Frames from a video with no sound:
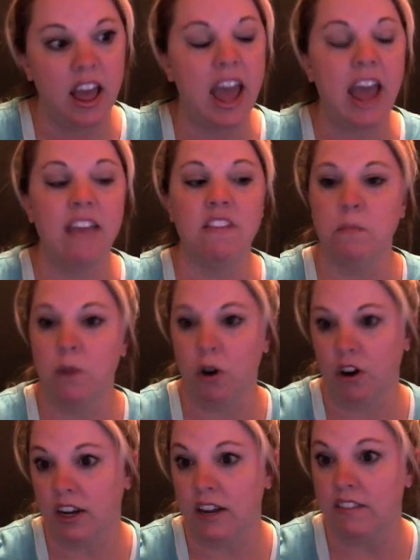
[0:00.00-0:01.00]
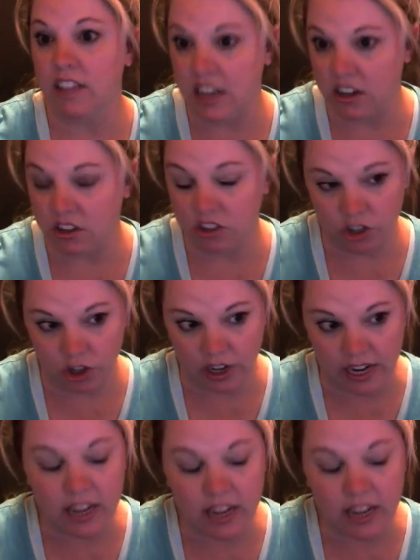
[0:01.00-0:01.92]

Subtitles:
and the market and the industry,